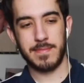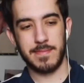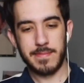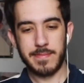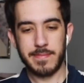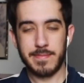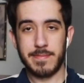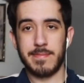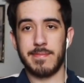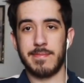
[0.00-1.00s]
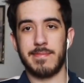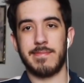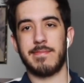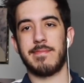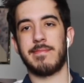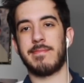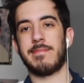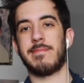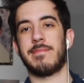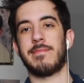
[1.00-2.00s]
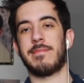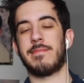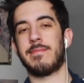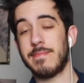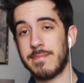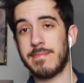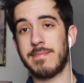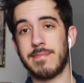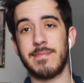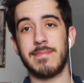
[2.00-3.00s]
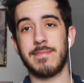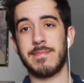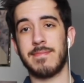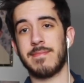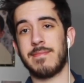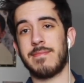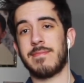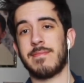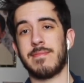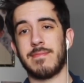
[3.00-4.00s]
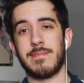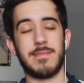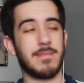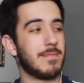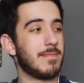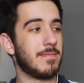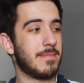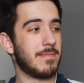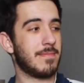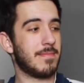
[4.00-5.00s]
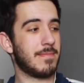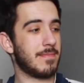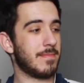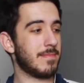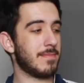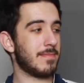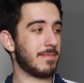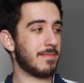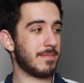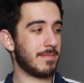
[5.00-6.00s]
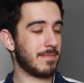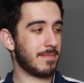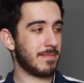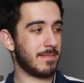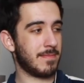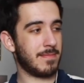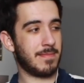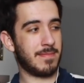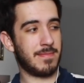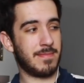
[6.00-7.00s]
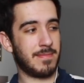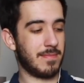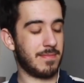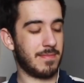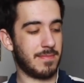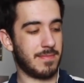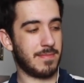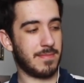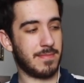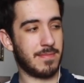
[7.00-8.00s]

[no speech]